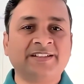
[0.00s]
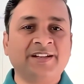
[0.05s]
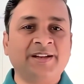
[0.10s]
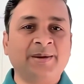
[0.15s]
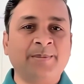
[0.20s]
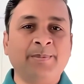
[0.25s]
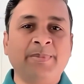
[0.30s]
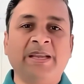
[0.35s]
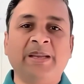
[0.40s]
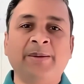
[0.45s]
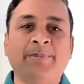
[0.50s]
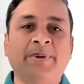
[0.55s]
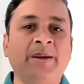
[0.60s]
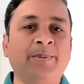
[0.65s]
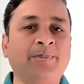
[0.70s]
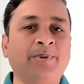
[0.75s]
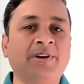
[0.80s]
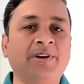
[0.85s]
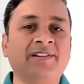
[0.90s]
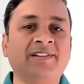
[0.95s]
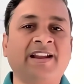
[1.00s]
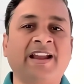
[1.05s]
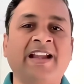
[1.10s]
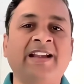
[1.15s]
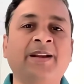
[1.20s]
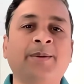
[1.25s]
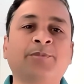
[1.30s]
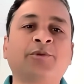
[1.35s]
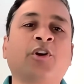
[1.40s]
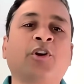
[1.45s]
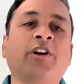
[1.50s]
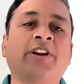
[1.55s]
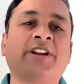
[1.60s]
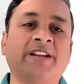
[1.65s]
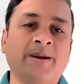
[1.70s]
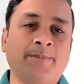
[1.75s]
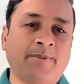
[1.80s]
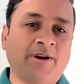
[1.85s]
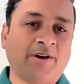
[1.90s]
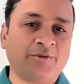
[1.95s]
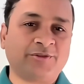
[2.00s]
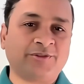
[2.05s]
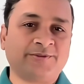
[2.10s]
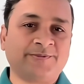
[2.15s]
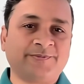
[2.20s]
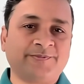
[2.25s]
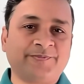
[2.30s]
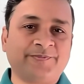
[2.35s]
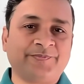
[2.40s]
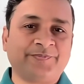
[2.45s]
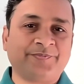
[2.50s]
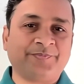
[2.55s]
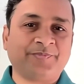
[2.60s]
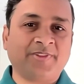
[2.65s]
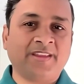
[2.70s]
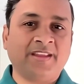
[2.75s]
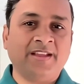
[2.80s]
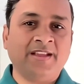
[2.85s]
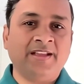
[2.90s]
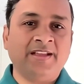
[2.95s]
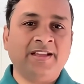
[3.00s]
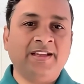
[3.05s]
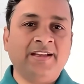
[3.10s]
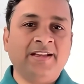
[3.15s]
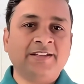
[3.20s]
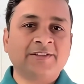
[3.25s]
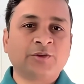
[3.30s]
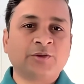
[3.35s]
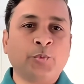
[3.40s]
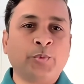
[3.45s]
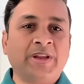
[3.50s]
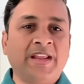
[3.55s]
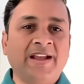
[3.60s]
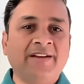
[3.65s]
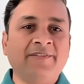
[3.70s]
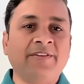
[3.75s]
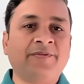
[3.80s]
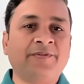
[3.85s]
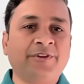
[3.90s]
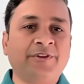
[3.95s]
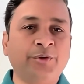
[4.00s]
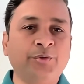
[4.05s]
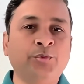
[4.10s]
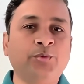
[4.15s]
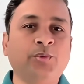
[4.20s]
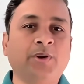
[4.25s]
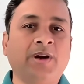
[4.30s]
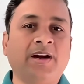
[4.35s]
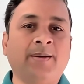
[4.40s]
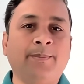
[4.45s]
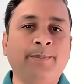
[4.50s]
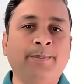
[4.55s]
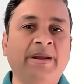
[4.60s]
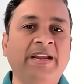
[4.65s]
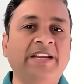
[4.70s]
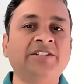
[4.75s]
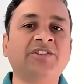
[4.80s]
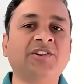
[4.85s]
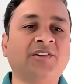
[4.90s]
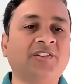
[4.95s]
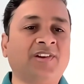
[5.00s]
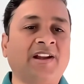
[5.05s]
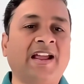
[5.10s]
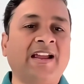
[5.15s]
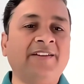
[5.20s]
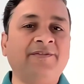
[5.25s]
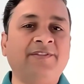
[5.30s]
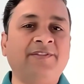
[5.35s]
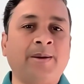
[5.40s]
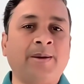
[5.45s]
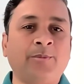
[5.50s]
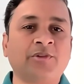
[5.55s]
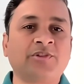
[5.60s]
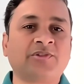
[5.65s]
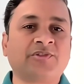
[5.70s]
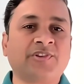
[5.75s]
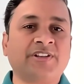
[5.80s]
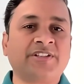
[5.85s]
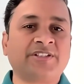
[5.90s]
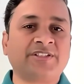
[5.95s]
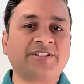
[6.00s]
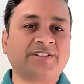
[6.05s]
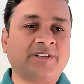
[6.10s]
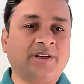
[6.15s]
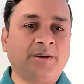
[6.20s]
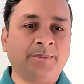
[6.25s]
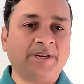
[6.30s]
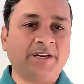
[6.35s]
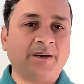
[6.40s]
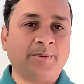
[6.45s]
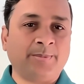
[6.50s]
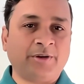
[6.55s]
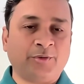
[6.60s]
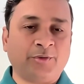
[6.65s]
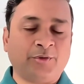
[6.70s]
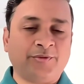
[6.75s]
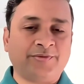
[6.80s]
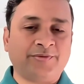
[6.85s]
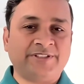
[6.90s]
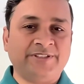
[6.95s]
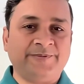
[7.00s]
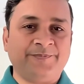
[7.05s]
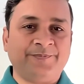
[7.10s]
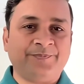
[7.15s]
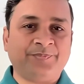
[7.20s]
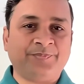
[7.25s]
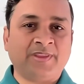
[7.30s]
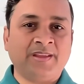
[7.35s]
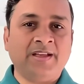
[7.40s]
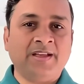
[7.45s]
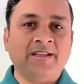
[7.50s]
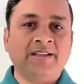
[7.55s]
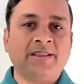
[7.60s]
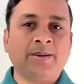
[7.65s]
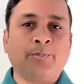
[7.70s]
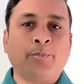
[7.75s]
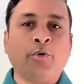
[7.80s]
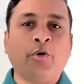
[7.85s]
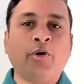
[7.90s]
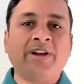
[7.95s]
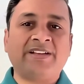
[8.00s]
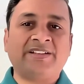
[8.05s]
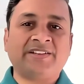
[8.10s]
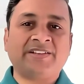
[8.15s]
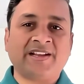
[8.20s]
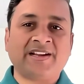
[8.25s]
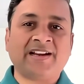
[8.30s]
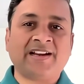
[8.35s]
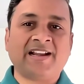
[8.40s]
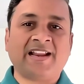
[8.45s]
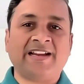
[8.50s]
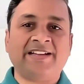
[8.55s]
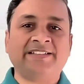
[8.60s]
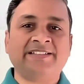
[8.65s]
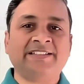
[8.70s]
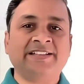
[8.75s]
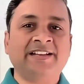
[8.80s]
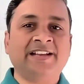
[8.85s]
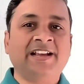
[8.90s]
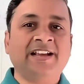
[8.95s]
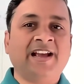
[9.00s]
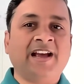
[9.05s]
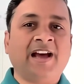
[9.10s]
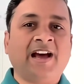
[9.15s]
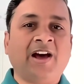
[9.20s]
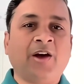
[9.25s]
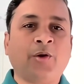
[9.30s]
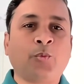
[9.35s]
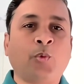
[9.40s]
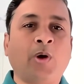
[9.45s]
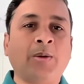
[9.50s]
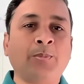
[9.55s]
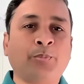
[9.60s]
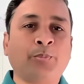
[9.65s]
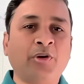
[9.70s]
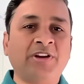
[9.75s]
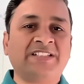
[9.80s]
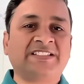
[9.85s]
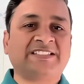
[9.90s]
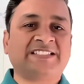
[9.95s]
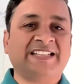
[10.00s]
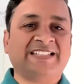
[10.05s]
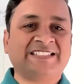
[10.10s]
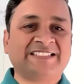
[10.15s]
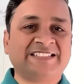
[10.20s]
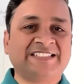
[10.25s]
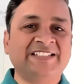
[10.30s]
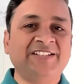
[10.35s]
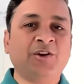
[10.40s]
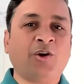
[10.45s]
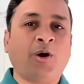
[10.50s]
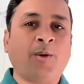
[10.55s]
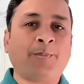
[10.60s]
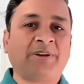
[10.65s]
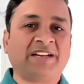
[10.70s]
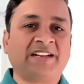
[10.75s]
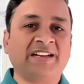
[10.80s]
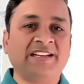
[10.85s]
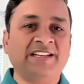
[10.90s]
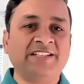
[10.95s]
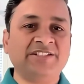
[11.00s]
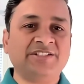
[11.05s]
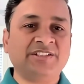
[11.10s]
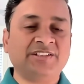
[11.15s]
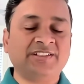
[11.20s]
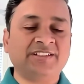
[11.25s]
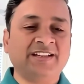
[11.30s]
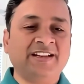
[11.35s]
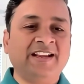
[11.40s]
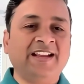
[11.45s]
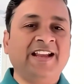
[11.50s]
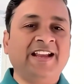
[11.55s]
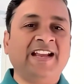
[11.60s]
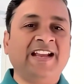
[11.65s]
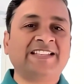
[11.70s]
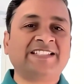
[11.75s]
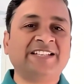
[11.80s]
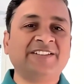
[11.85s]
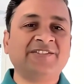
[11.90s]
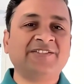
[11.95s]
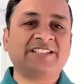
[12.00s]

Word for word: many people end up talking about. So we have a few uh, major live demonstrations coming up at O F C. The Poet Teralight, our one point six T optical engine, achieves